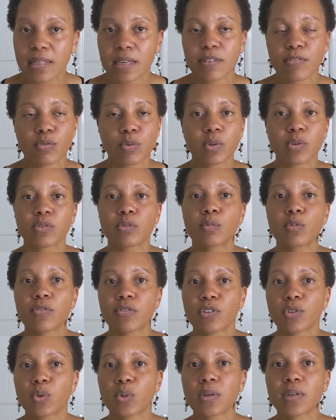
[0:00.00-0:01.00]
If we remove
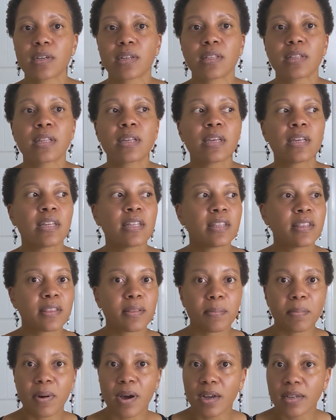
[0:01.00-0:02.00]
an organ,
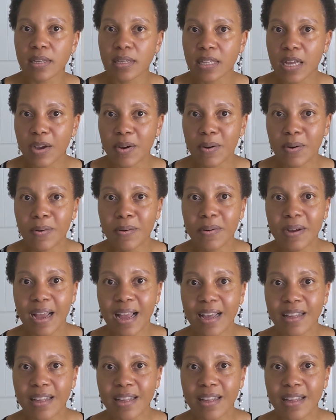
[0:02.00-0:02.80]
the body now